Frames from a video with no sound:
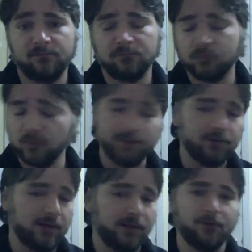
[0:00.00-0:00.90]
really
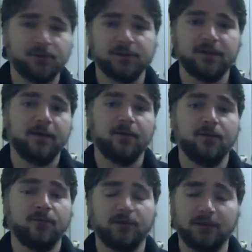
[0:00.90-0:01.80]
great language to
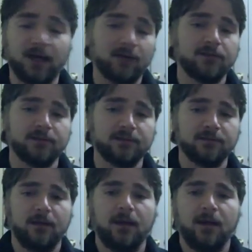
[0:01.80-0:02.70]
know for a lot of
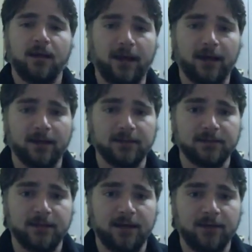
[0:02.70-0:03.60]
reasons,
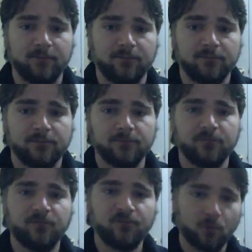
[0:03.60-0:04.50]
and
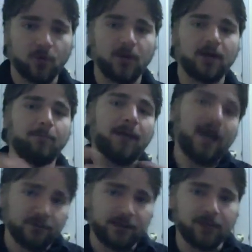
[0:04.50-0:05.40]
for a
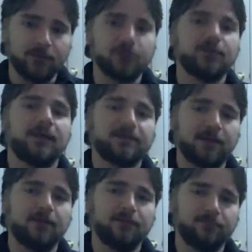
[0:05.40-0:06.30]
compiled language, that's
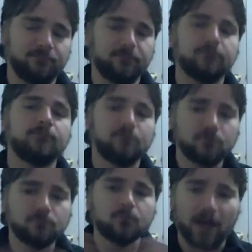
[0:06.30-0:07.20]
kind of
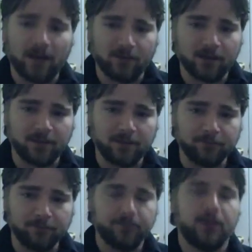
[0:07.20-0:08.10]
what I
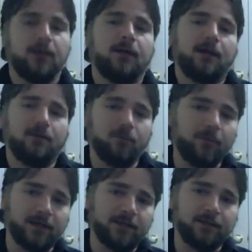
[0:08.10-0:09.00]
recommend
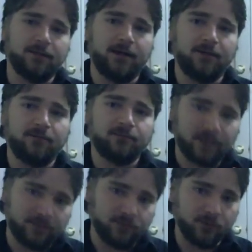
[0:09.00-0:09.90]
everybody
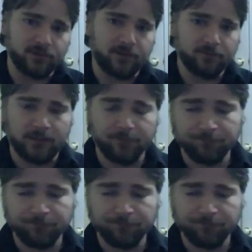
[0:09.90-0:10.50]
kind of focus on, right?